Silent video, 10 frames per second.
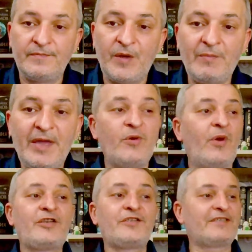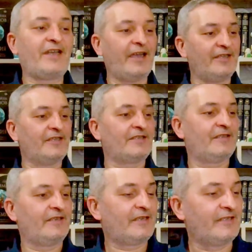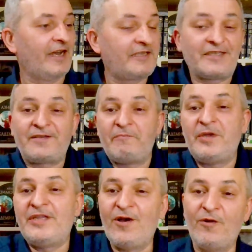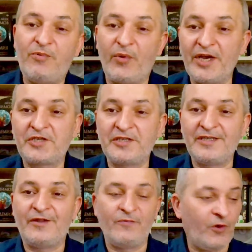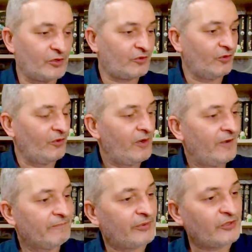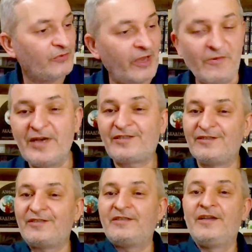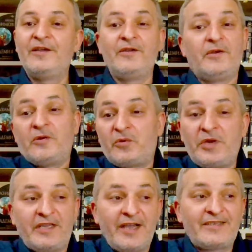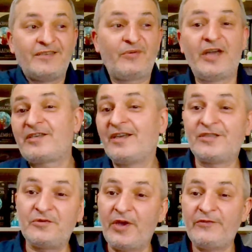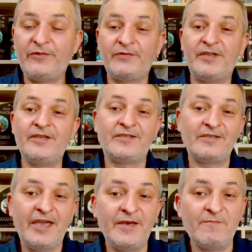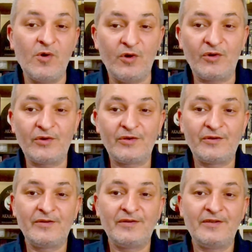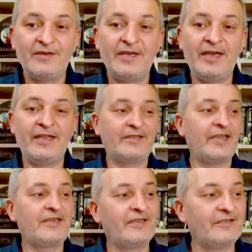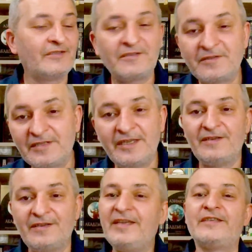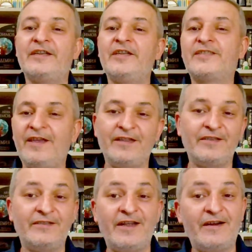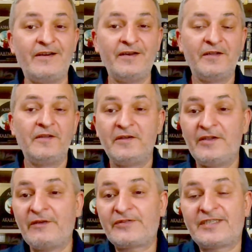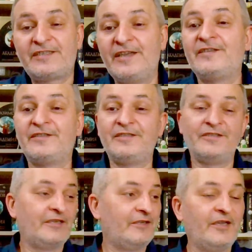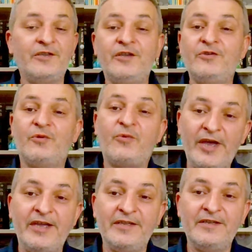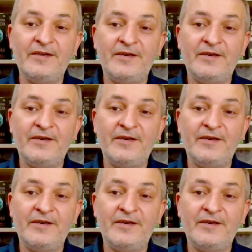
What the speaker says: Maybe Russian side is conducting some media operation and wants to persuade Western ruling class that Russia has no A-50s anymore, and they can easily send their F-16s in Ukraine